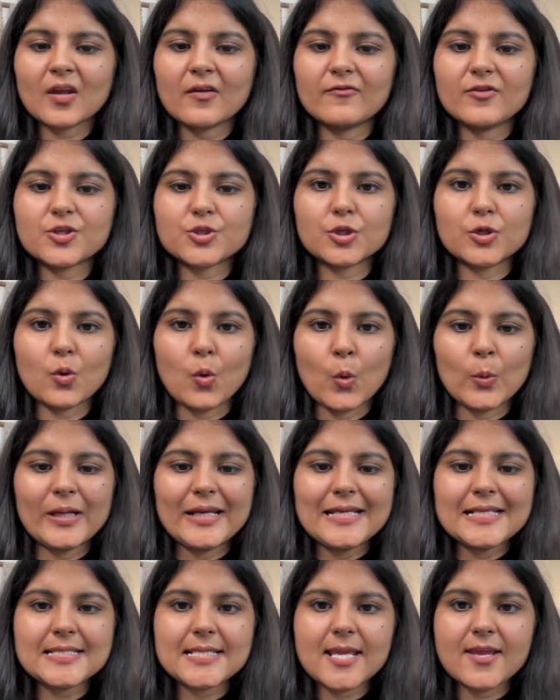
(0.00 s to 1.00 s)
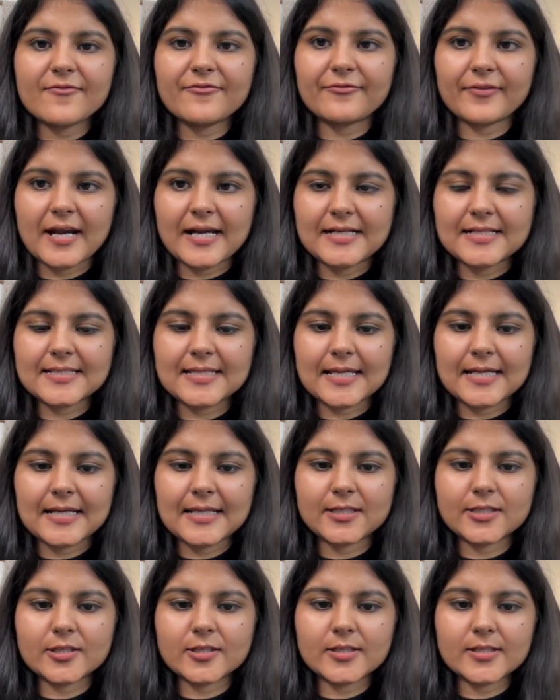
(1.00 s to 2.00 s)
we should only see friends
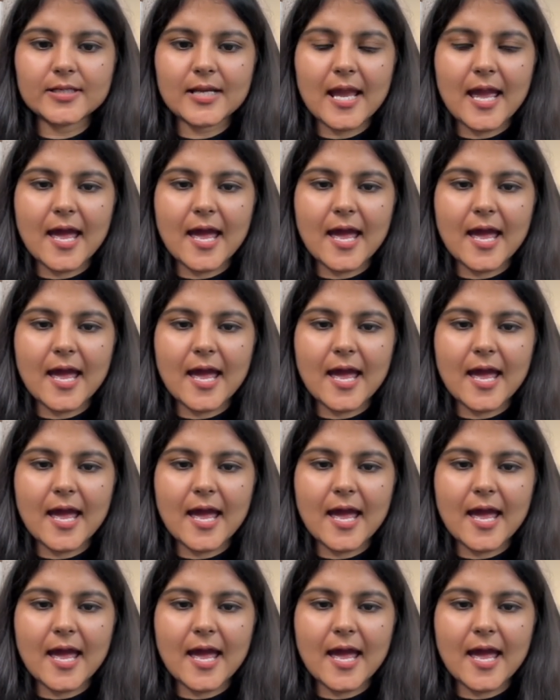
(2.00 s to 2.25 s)
in here,